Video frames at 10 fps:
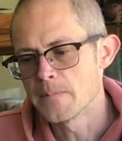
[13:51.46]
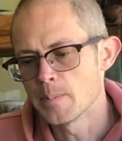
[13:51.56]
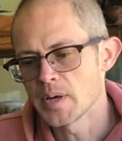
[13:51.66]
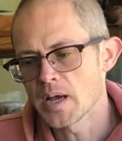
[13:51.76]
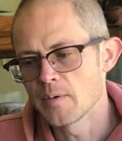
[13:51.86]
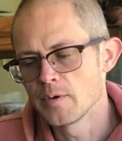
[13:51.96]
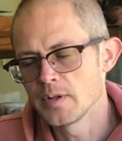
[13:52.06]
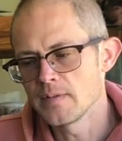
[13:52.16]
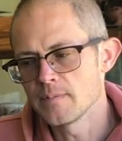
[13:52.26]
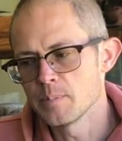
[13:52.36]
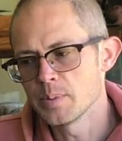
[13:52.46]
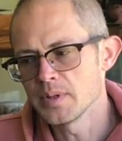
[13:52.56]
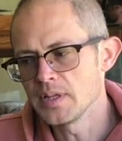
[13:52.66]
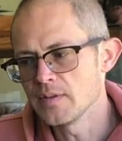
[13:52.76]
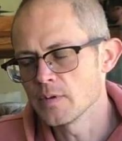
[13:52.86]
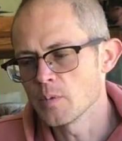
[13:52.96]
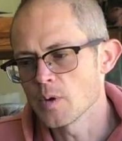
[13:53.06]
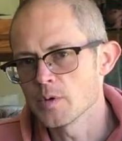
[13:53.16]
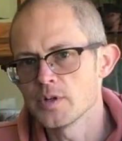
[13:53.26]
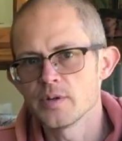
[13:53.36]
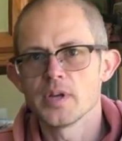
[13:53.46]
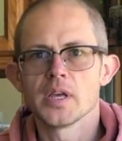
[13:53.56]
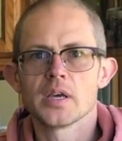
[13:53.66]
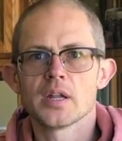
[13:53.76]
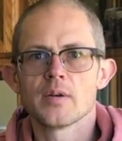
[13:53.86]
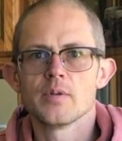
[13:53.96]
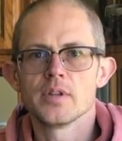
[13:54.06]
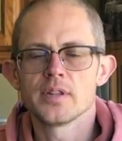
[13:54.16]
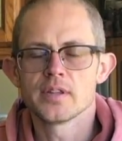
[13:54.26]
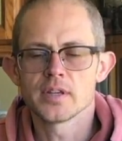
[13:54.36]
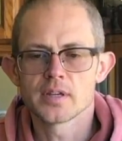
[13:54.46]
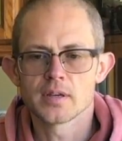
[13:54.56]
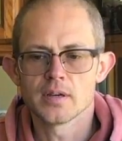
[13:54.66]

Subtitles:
but I really believe in what we're doing, and I really think,